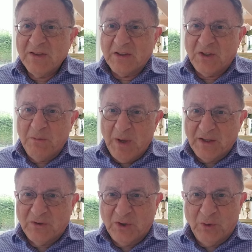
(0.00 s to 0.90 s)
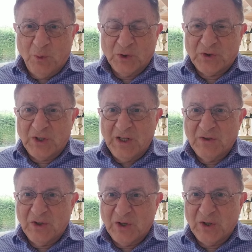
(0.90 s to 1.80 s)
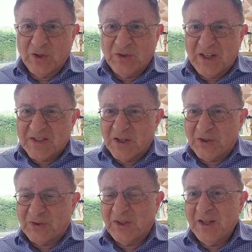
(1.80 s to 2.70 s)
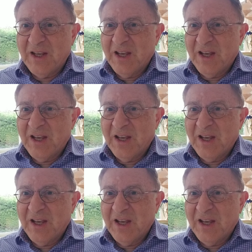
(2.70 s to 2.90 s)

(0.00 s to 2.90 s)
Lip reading: that he made the water in the desert.